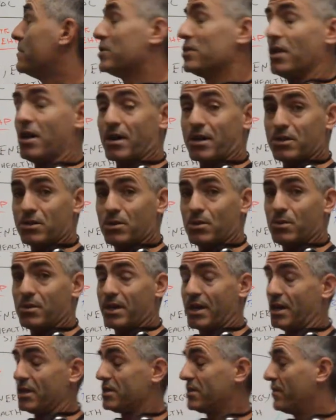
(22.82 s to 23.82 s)
is August two
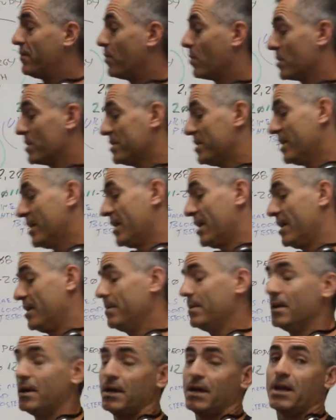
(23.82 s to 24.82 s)
thousand
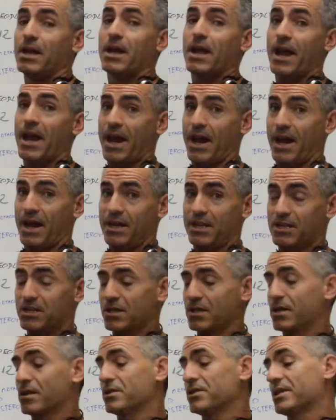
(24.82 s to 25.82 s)
fourteen, and its
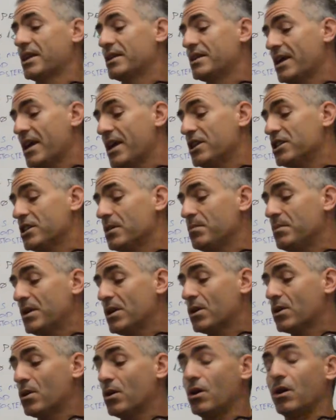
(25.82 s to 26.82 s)
clinical citation
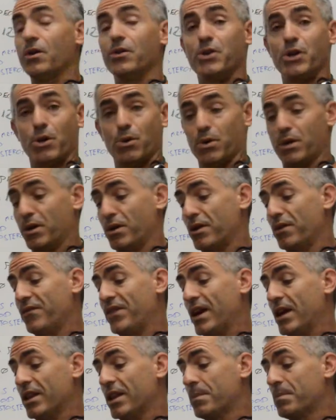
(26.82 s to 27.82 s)
being called "Urinary
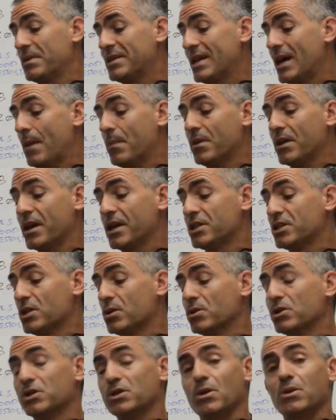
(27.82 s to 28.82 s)
Phthalate Metabolites
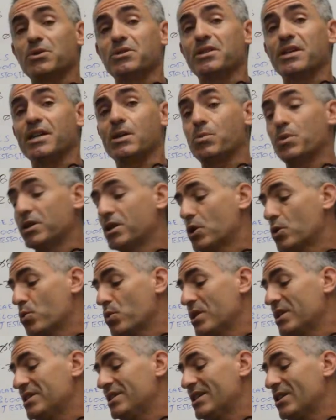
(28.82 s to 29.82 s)
Are Associated with
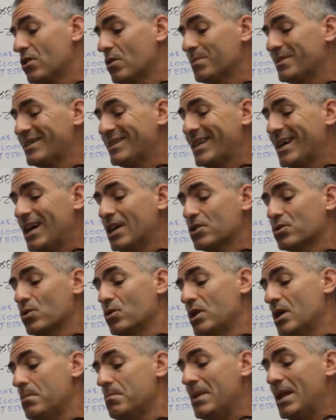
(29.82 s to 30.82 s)
Decreased Serum
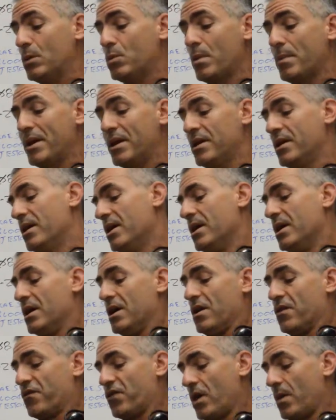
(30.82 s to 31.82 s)
Testosterone in Men and Women"
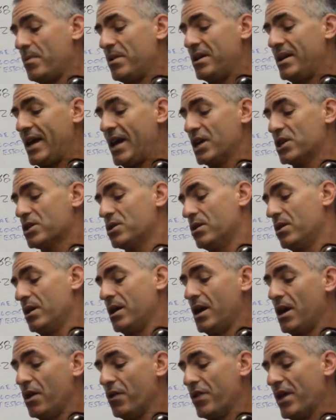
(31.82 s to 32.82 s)
from the National
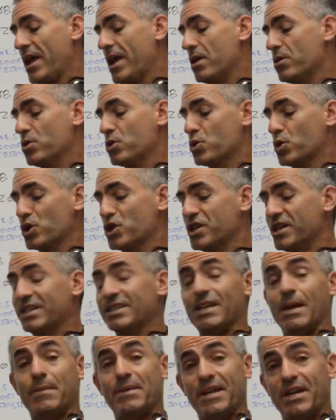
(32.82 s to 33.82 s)
Health and Nutrition
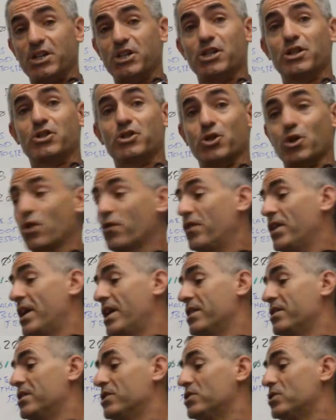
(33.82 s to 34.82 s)
Examination
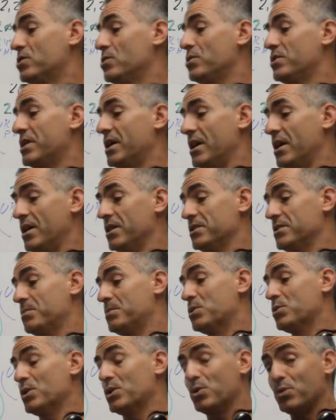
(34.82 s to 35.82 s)
Survey this two thousand,
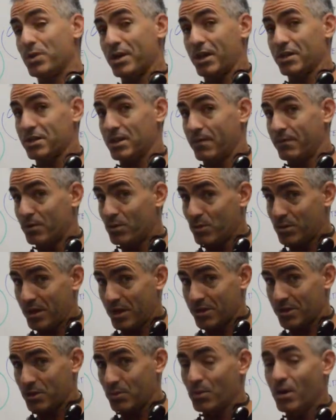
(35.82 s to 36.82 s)
between two thousand eleven and two
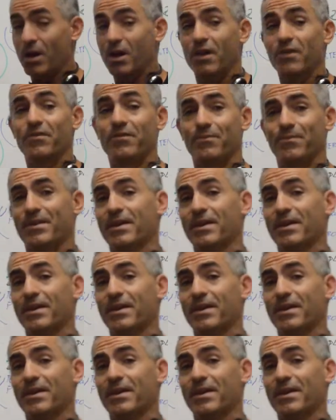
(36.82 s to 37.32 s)
thousand twelve,